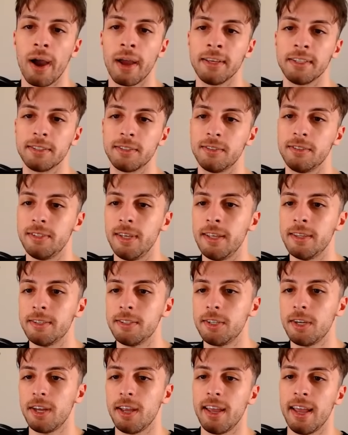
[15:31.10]
since she
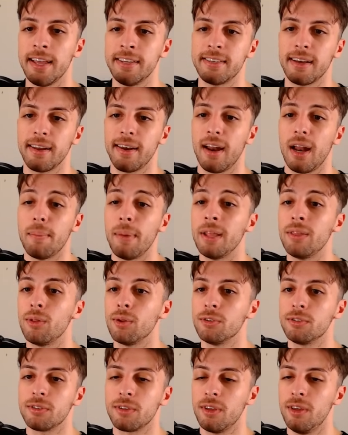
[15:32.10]
is an elemental
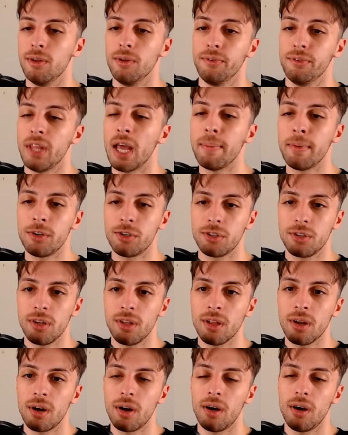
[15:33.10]
skill damage
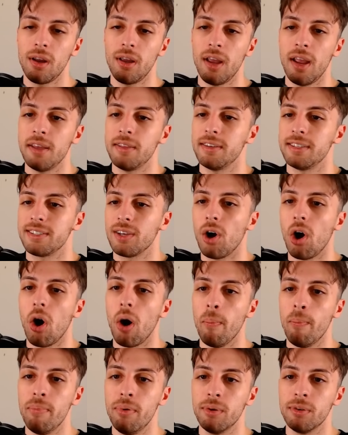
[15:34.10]
dealer, it is
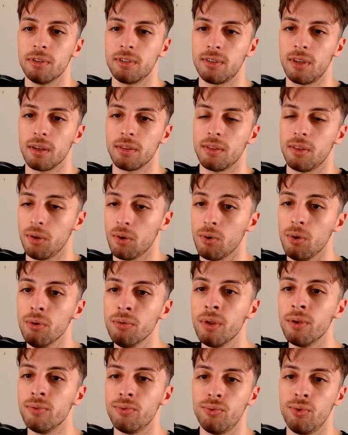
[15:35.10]
obvious that the
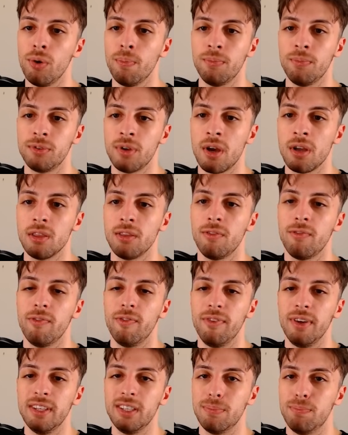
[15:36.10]
golden troop set
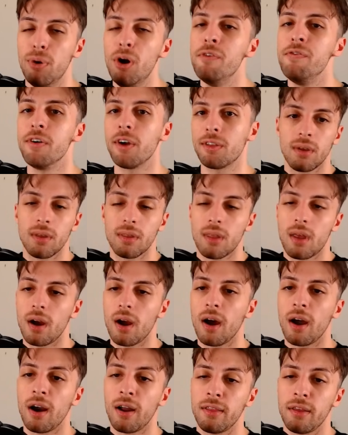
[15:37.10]
fits perfectly. There
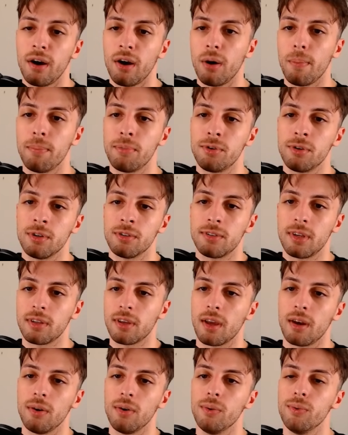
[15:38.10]
are other options that
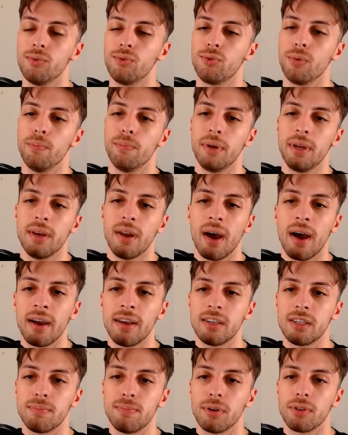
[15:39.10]
can also be
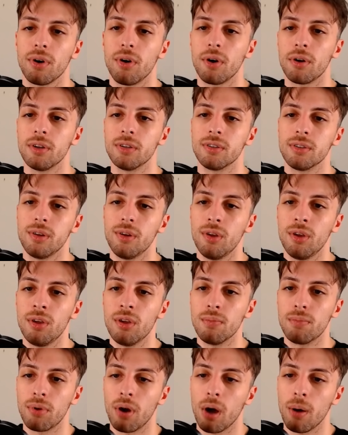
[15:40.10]
nice, but honestly you
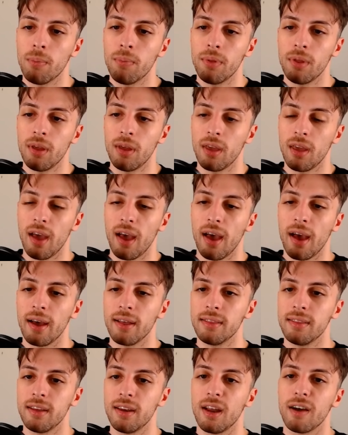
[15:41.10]
probably had
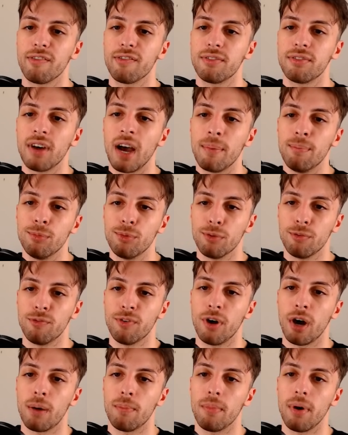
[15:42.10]
enough time to
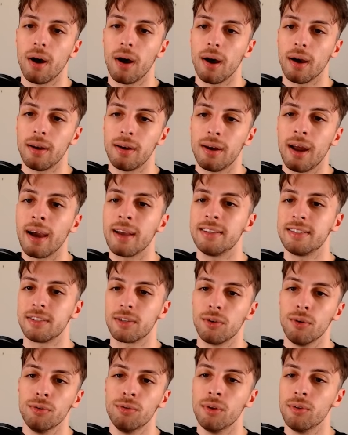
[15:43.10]
farm a nice
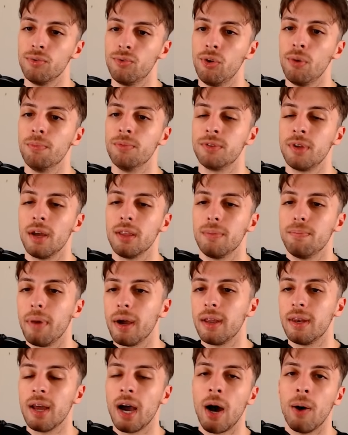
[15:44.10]
golden troop set by
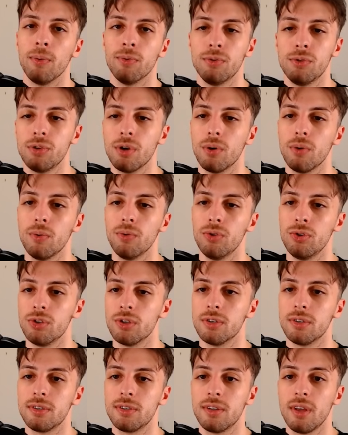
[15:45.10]
now, so
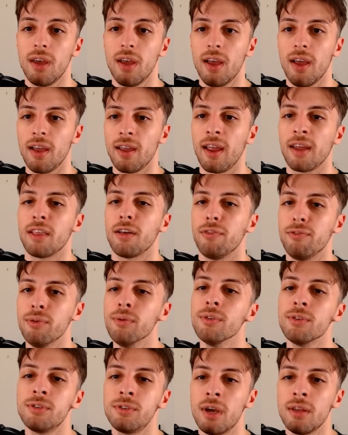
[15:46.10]
just get a full
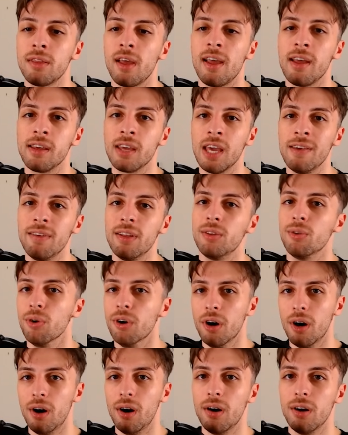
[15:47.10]
set and give it to
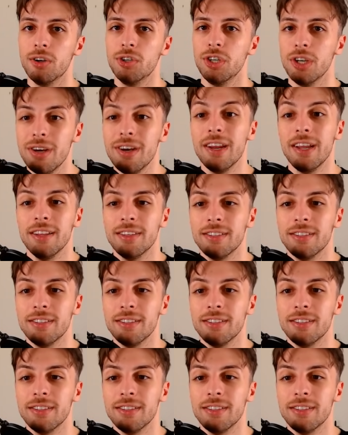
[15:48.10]
her, she needs